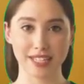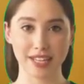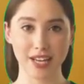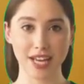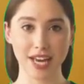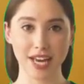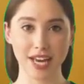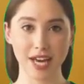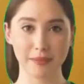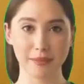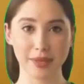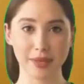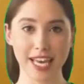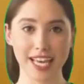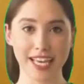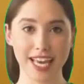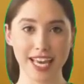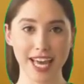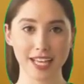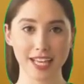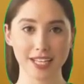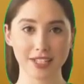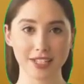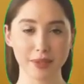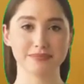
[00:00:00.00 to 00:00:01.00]
Nice stay,
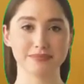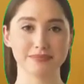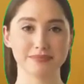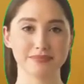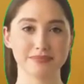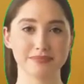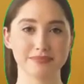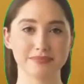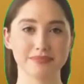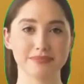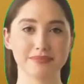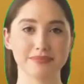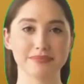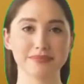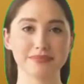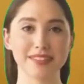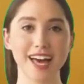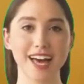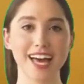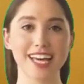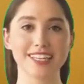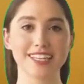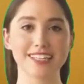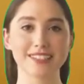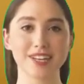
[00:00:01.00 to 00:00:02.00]
good hotel with nice
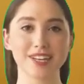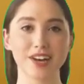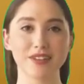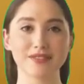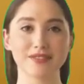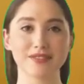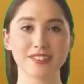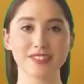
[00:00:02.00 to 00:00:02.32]
stay.